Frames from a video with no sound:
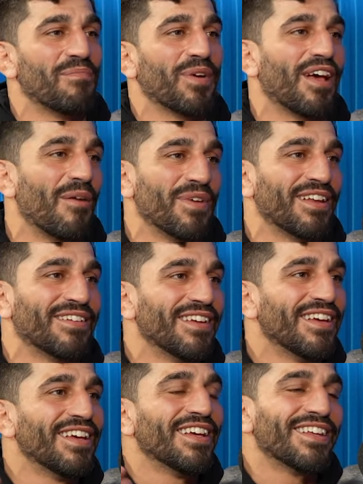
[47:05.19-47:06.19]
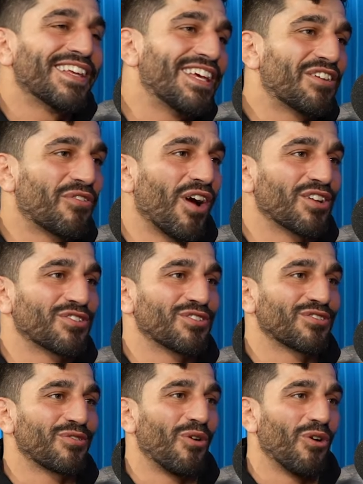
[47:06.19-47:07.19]
But I mean, he crushed the
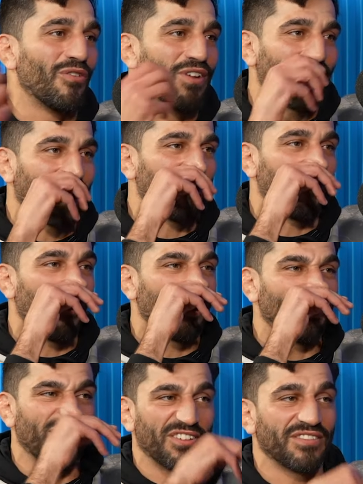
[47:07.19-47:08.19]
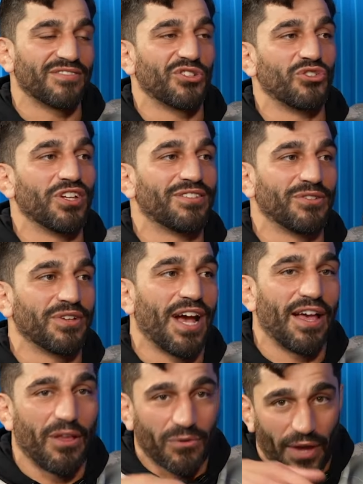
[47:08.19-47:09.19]
skull of like a 40 year old jujitsu
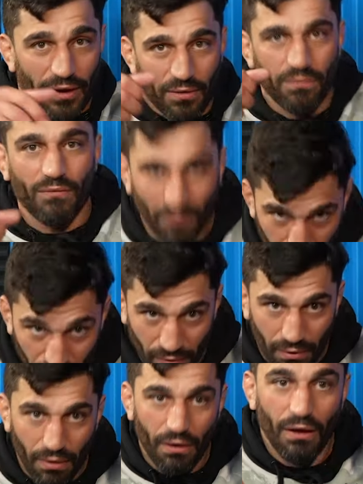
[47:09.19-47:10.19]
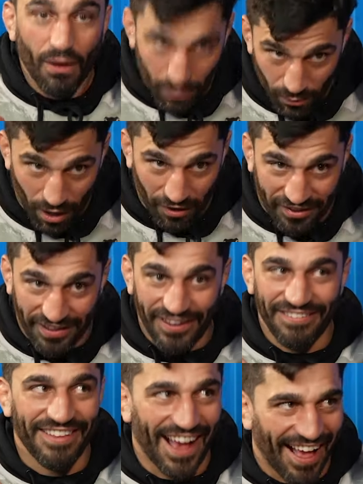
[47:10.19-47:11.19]
guy that was like yeah. walking
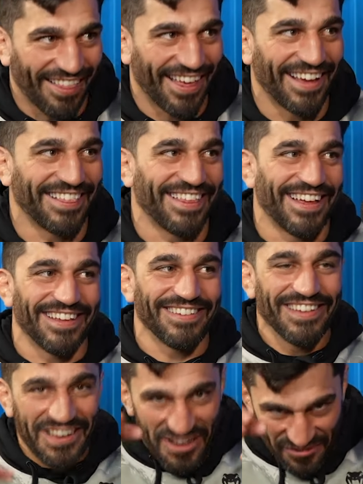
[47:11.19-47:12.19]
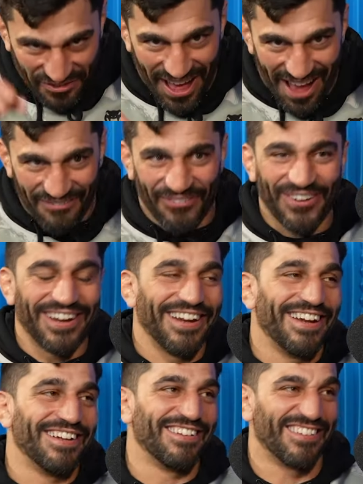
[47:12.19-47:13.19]
him down like this, flat footed,
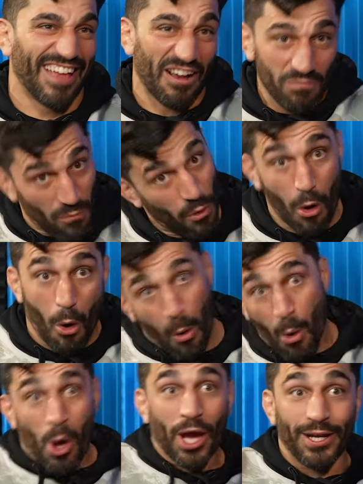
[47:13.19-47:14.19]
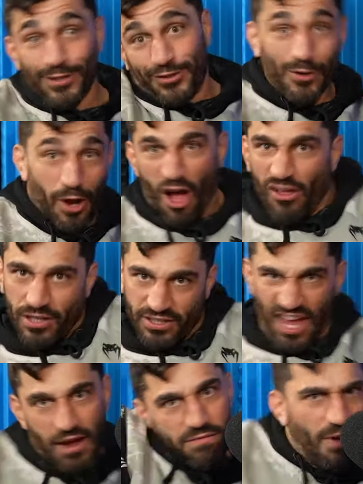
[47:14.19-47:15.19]
and he's just like, and he's doing all his
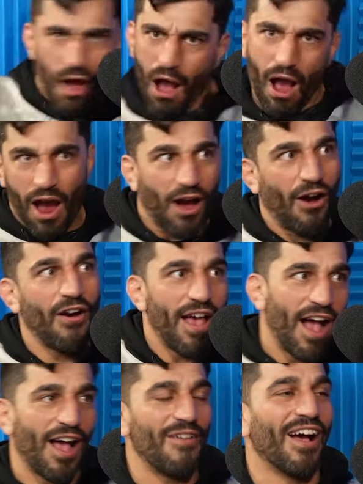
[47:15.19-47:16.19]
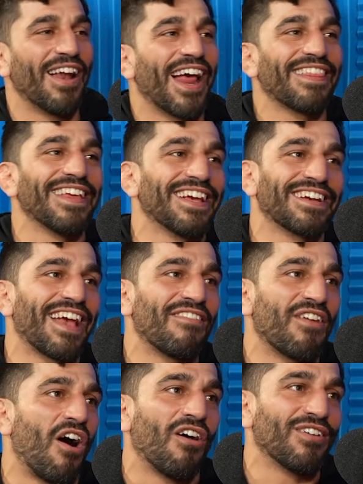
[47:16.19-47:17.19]
like, oh yeah, and I think Kevin
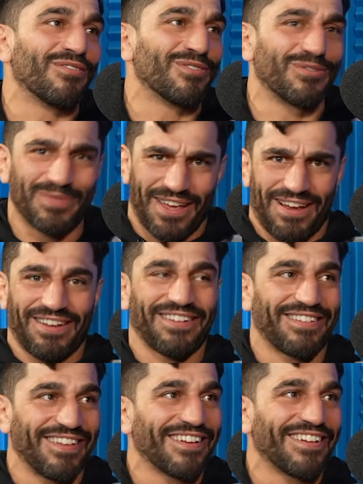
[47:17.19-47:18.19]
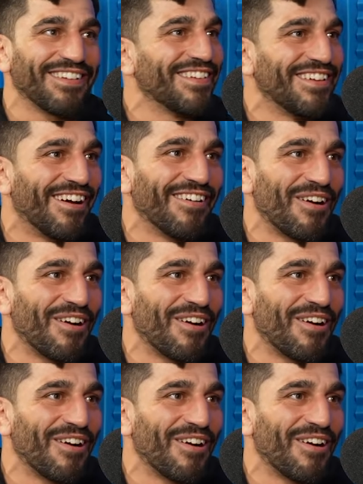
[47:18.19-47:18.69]
Holland was be like you know.